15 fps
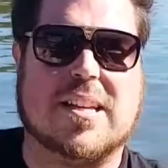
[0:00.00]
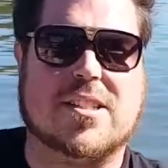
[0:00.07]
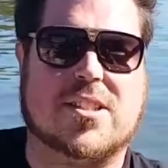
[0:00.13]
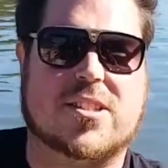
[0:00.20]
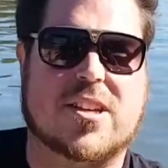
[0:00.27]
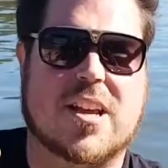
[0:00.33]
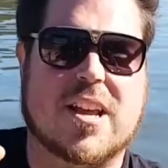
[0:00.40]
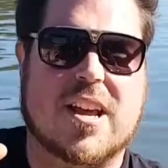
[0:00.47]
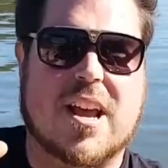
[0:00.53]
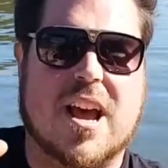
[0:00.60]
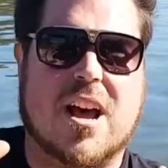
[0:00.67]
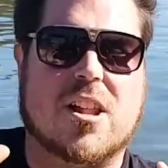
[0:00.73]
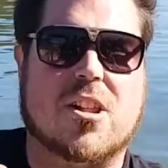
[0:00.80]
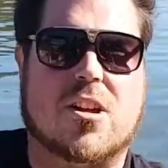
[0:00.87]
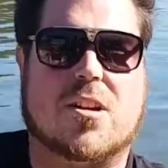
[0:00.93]
There's
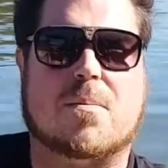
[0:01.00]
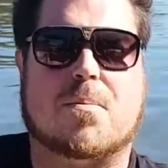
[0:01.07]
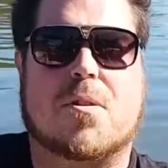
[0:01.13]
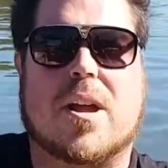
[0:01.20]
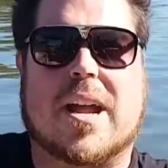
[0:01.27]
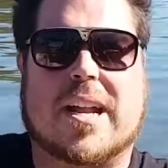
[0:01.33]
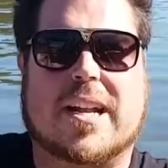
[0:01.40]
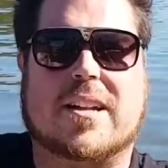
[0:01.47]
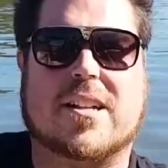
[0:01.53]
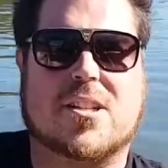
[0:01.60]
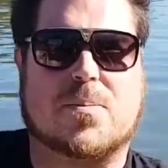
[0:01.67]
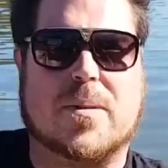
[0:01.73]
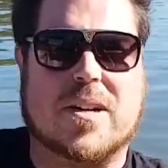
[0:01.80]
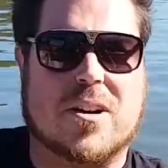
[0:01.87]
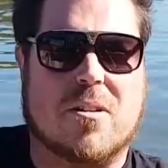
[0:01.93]
a lot of planning
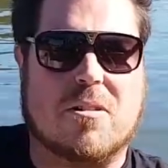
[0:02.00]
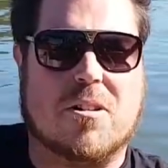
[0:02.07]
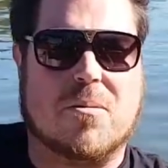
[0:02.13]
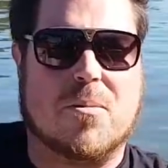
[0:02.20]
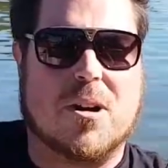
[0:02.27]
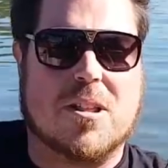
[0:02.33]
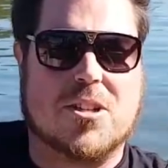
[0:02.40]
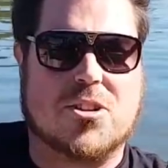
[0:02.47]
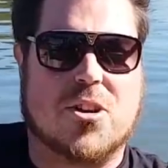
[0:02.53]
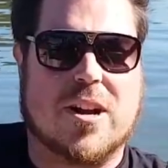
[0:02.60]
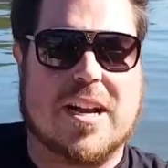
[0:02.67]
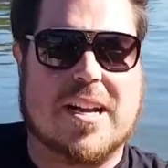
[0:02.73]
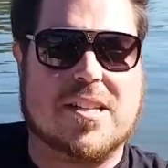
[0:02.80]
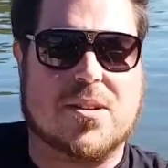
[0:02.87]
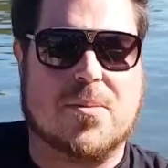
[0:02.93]
that's been going on by the
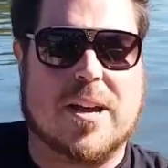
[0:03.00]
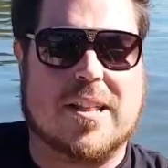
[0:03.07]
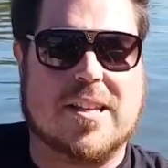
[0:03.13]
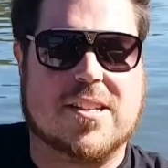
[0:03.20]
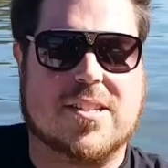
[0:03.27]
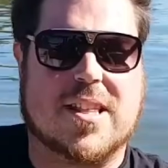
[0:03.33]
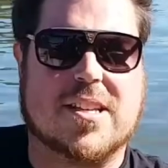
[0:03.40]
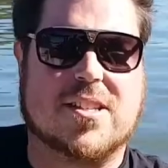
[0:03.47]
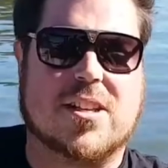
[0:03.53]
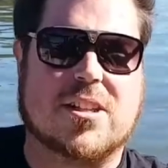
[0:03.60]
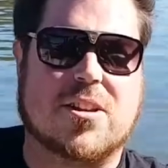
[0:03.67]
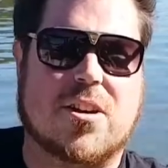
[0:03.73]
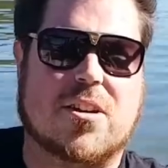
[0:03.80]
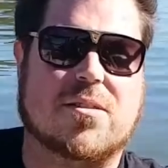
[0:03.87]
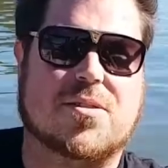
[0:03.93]
Chinese about this. There's a
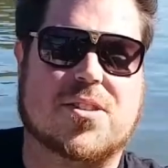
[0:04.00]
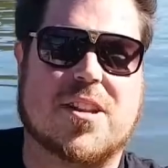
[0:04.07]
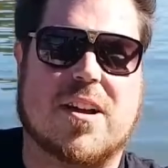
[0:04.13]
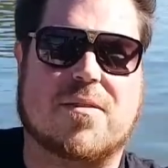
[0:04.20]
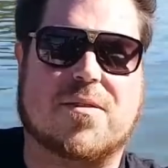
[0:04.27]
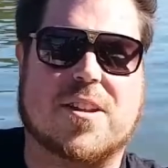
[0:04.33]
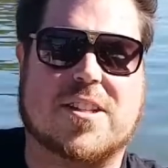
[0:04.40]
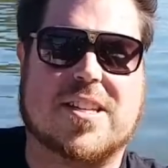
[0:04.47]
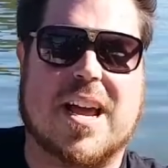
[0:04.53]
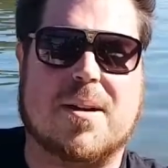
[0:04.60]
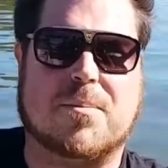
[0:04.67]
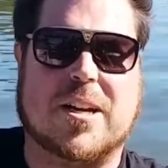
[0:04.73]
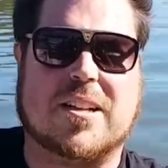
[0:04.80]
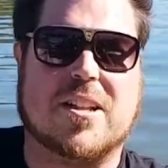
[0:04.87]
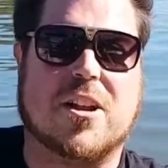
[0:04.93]
lot of stuff that's
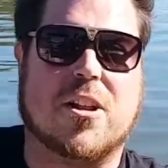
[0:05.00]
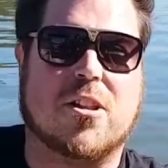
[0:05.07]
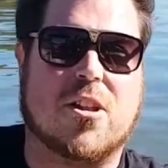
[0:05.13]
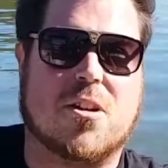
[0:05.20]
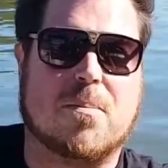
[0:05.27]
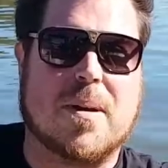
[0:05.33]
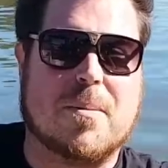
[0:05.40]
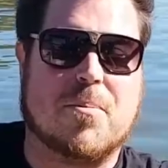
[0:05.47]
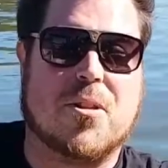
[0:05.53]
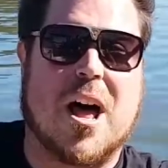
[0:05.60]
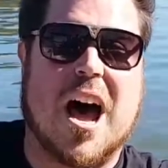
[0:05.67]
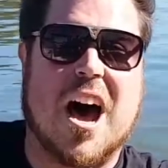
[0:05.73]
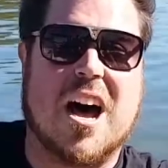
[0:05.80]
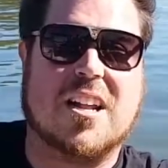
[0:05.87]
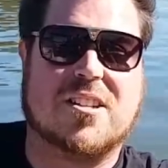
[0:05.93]
happening that a lot of people
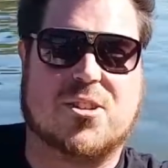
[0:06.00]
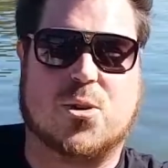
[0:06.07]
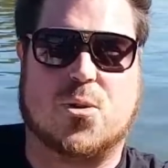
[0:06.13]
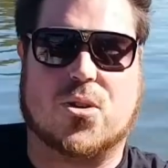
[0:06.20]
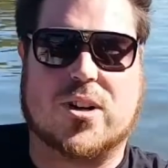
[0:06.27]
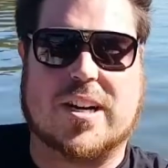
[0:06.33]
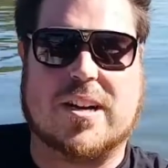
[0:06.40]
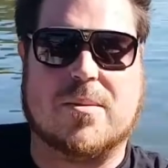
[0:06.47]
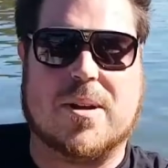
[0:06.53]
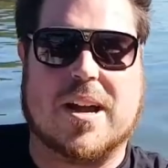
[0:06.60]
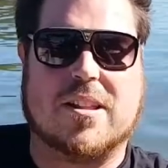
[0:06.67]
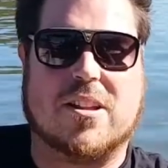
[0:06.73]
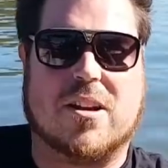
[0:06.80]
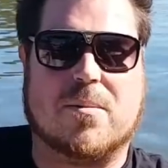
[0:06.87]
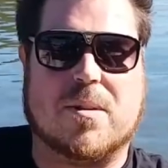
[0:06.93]
aren't talking
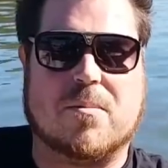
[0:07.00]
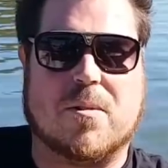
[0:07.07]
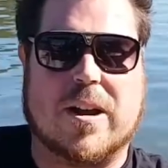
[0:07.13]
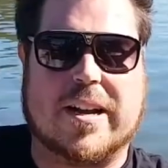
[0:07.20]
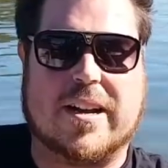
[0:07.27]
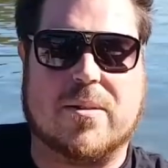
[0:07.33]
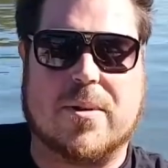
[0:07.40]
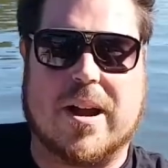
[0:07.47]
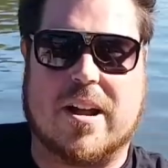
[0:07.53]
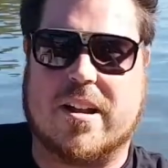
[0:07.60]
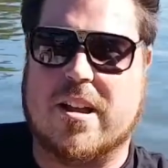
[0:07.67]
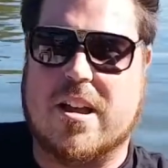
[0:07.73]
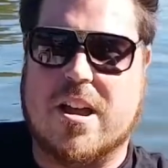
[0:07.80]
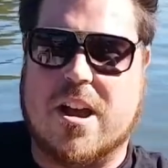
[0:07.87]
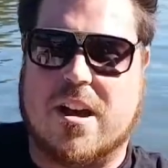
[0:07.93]
about that I've been reading about.
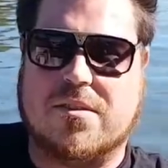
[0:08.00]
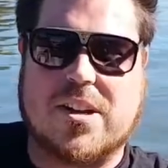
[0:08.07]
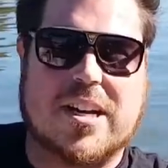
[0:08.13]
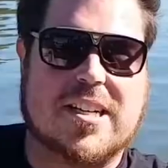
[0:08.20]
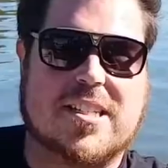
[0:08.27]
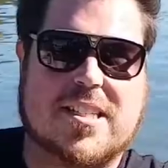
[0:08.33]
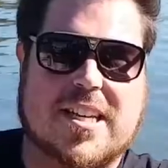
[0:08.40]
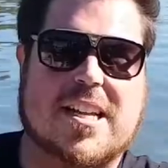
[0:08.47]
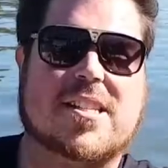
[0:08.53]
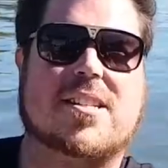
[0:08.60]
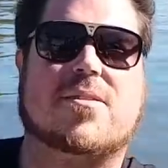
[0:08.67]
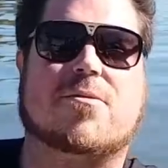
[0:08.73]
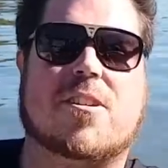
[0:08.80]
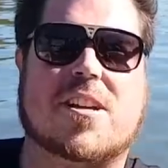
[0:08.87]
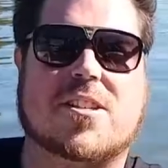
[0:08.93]
I've done
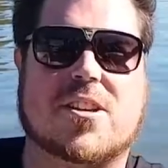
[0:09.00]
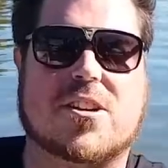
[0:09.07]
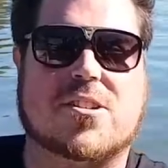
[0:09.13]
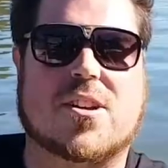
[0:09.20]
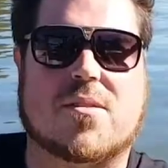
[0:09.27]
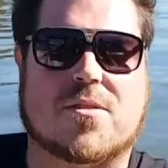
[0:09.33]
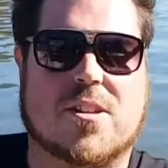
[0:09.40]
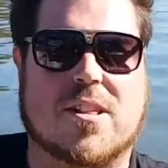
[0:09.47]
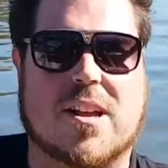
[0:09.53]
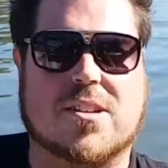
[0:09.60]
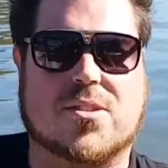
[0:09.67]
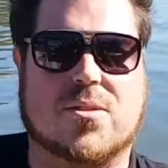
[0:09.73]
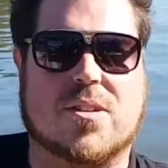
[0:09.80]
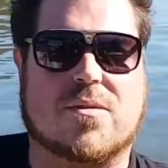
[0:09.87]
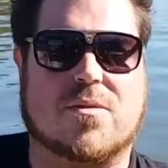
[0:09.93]
extensive research over the
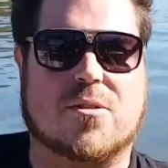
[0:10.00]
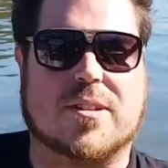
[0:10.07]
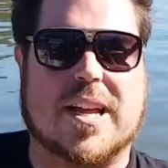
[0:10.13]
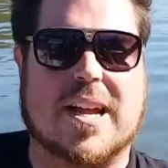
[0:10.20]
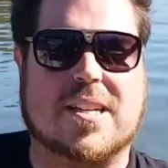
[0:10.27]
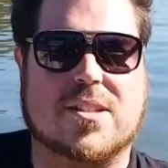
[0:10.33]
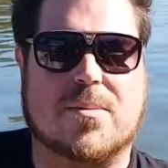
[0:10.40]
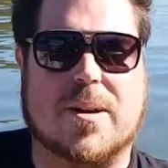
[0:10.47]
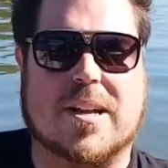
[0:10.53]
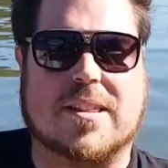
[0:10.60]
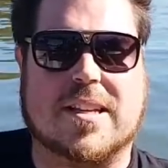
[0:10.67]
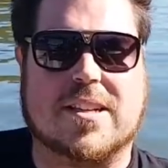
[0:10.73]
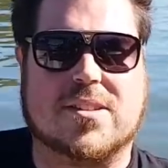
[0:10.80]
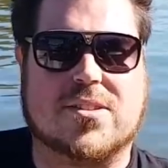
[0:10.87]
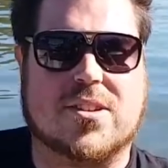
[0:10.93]
last 3 or 4 days about
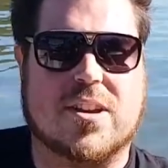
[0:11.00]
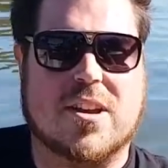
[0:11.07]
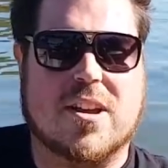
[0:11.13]
this.